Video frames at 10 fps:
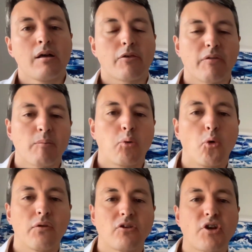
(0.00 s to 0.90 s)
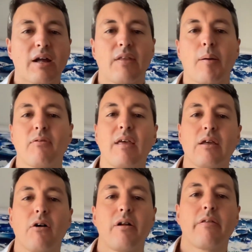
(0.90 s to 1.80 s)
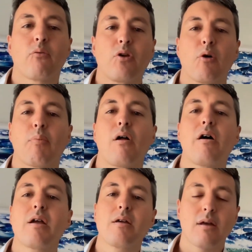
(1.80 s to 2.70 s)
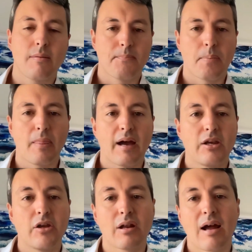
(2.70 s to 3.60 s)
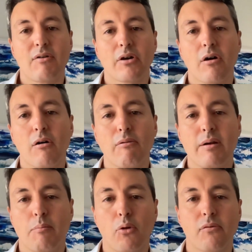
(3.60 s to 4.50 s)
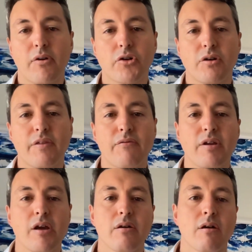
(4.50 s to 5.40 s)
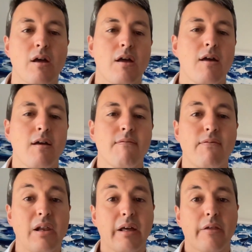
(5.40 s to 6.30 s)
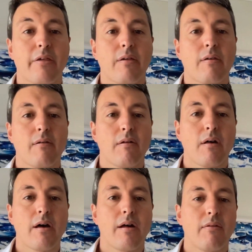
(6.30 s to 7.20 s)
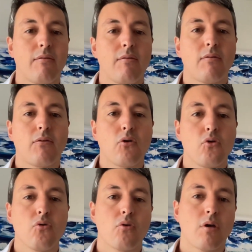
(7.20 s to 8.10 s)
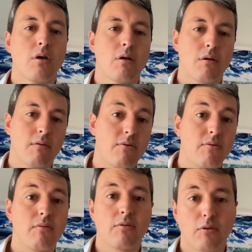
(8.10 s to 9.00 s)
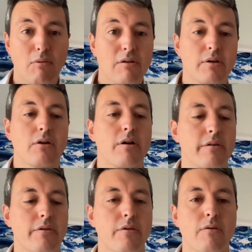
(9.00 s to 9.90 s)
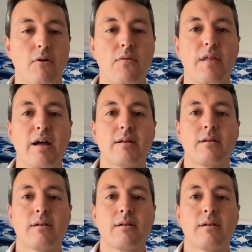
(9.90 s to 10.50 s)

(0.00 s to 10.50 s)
So it's important to check the up-to-date guidance when you apply, and you can have a look at our written blog version of this video for links to the relevant guidance on that.